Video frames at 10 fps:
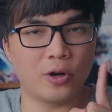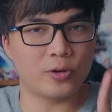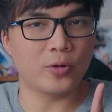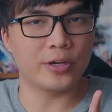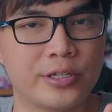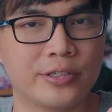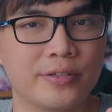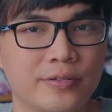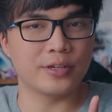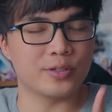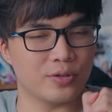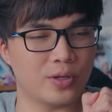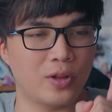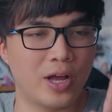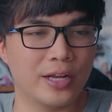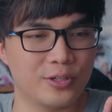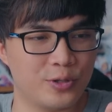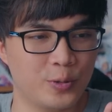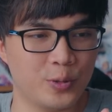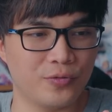hard question, because there's a lot to
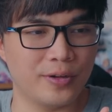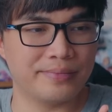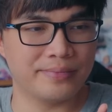choose from.